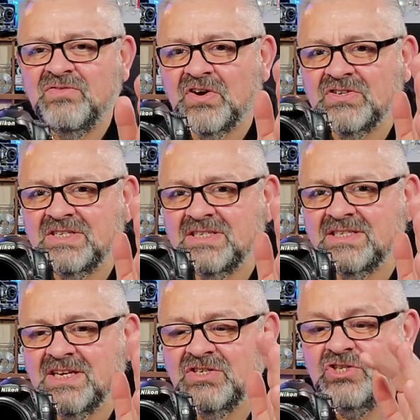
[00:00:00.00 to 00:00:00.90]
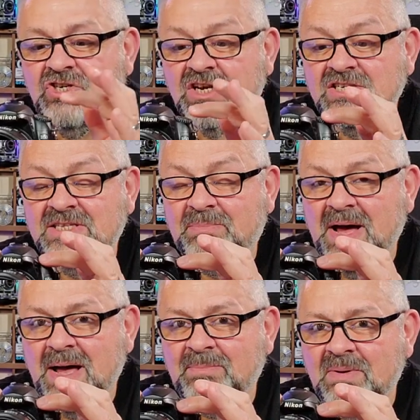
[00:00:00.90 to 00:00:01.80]
versus just the
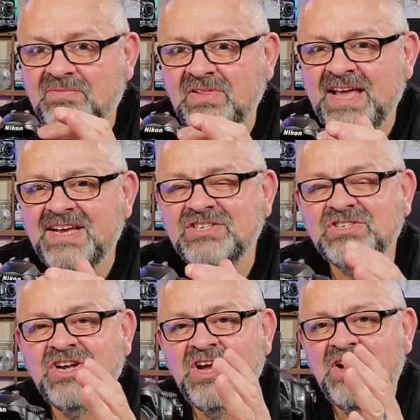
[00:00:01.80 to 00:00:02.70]
pop-up flash